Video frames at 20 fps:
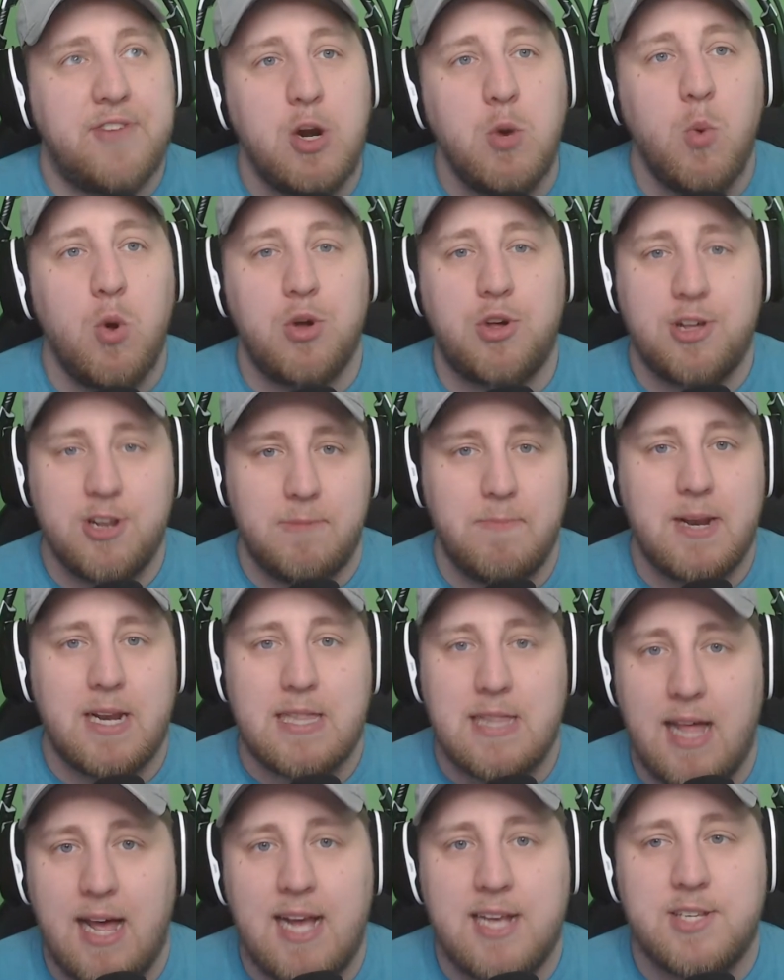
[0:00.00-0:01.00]
could have been a
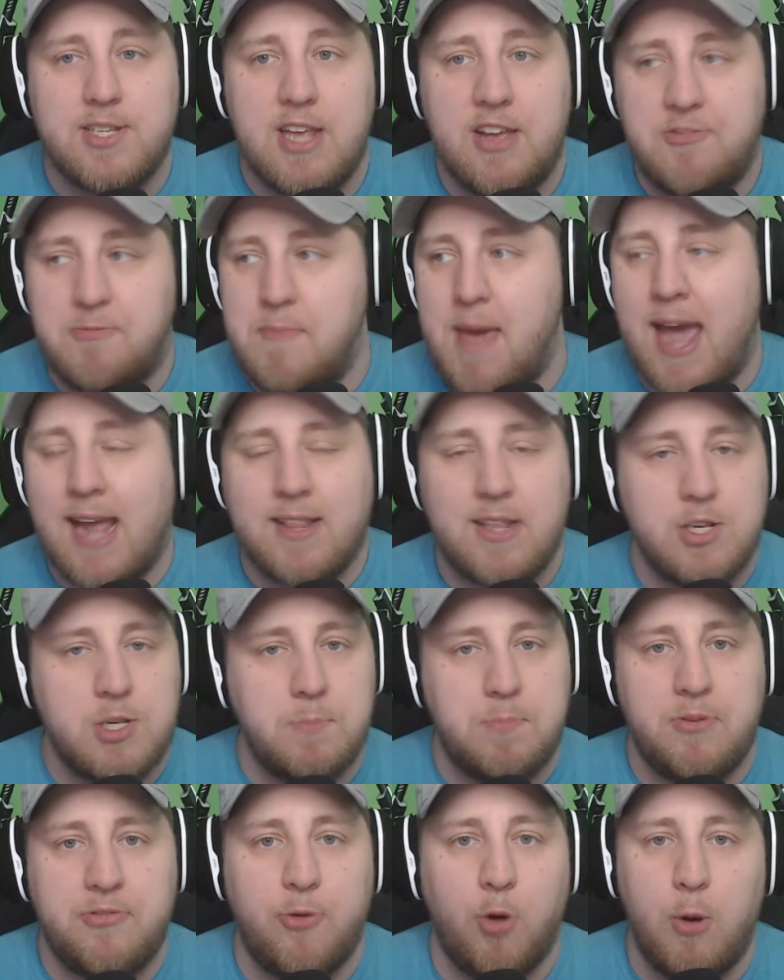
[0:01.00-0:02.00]
loss if Mac doesn't
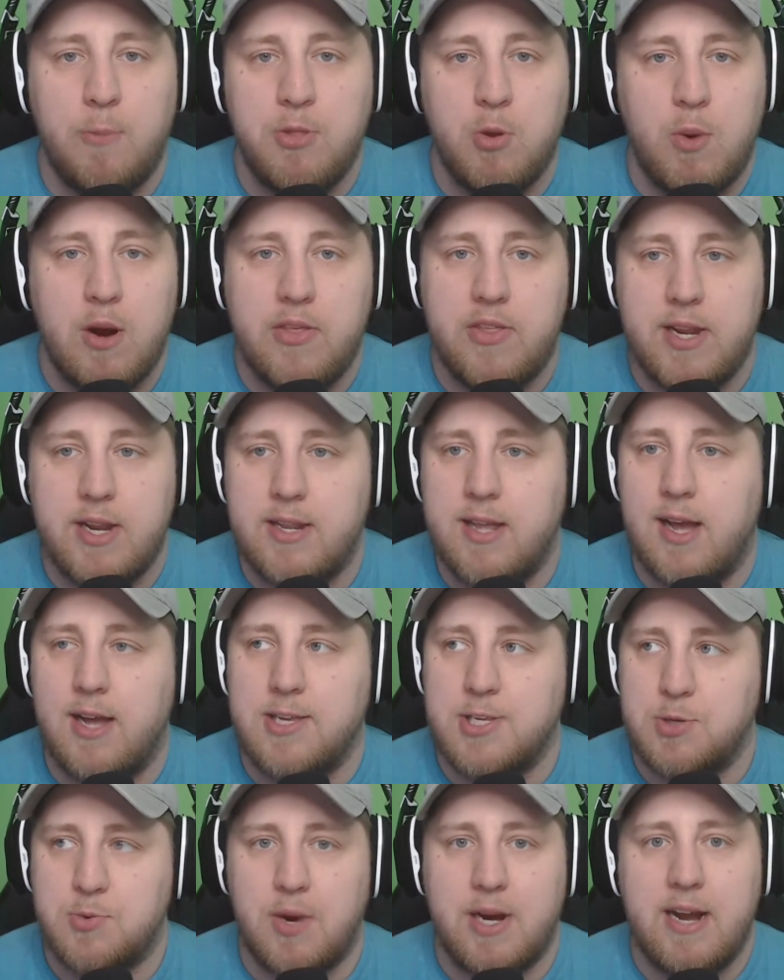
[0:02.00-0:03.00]
perform the way that he
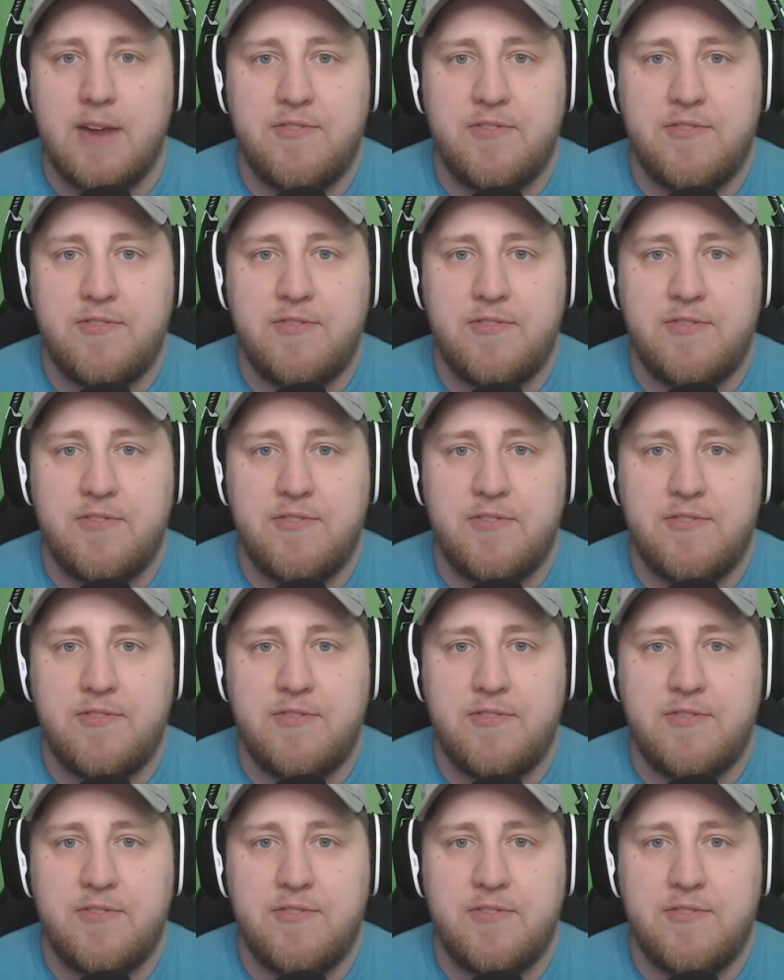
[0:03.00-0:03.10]
does, right?